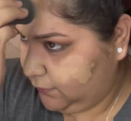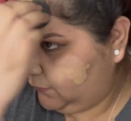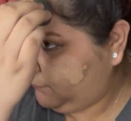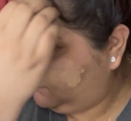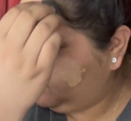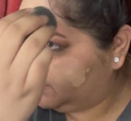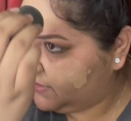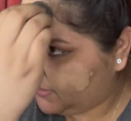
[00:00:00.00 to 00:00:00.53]

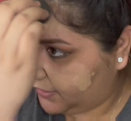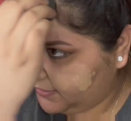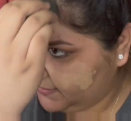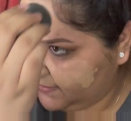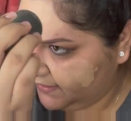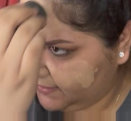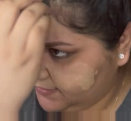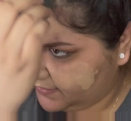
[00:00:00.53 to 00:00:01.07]
we started
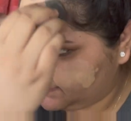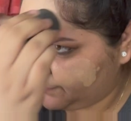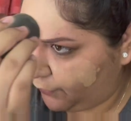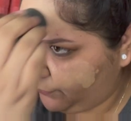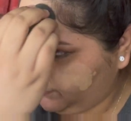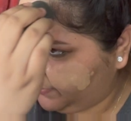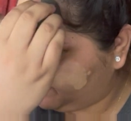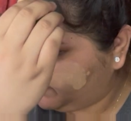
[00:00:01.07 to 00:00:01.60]
seeing
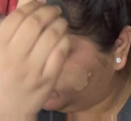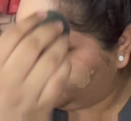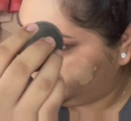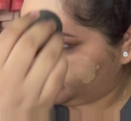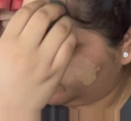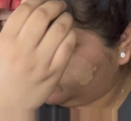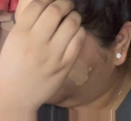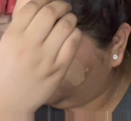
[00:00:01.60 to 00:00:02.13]
smoke, and we're like,
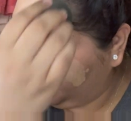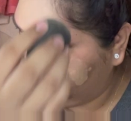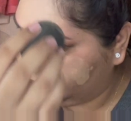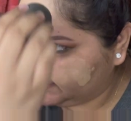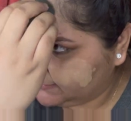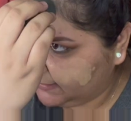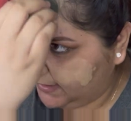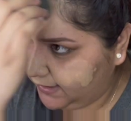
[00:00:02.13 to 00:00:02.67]
what the fuck
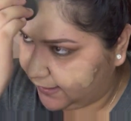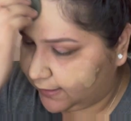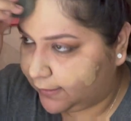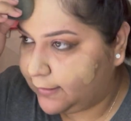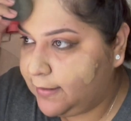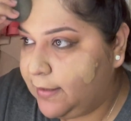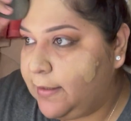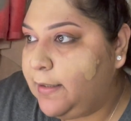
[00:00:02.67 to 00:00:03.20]
is that?
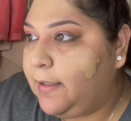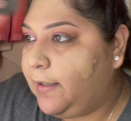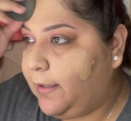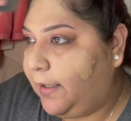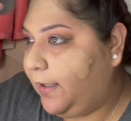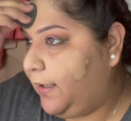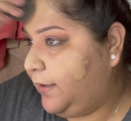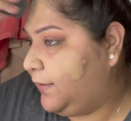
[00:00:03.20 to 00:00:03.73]

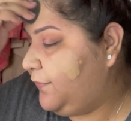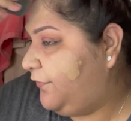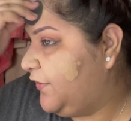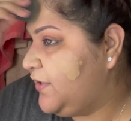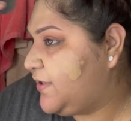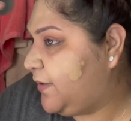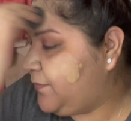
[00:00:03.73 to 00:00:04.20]
And for some